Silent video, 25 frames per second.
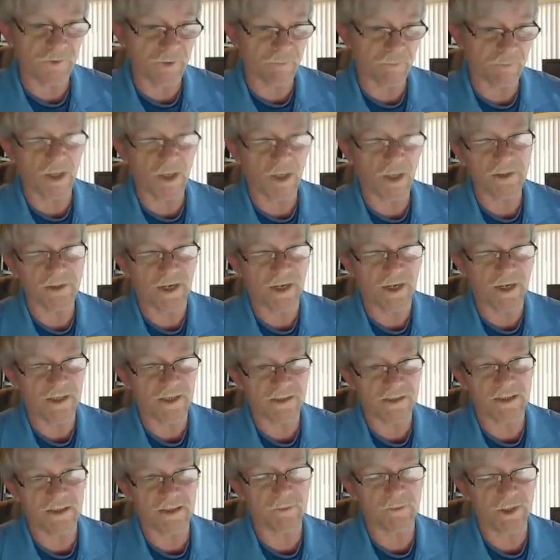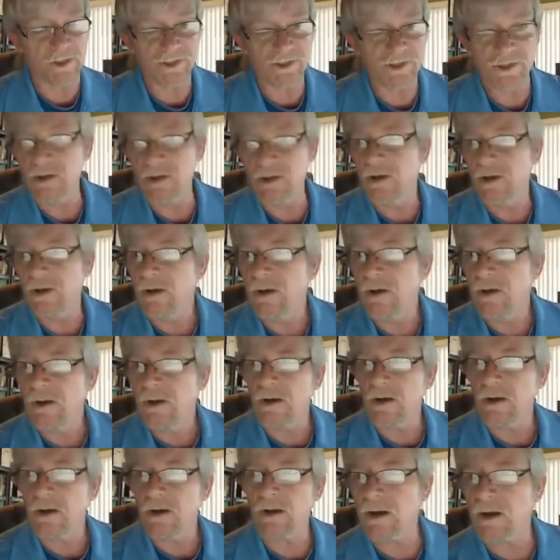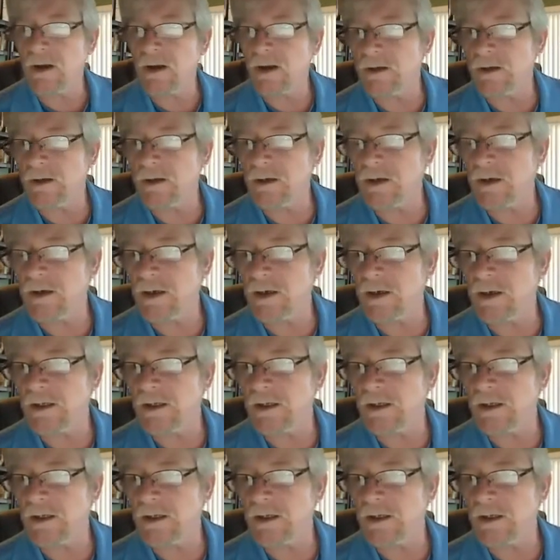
of your broadcast image. And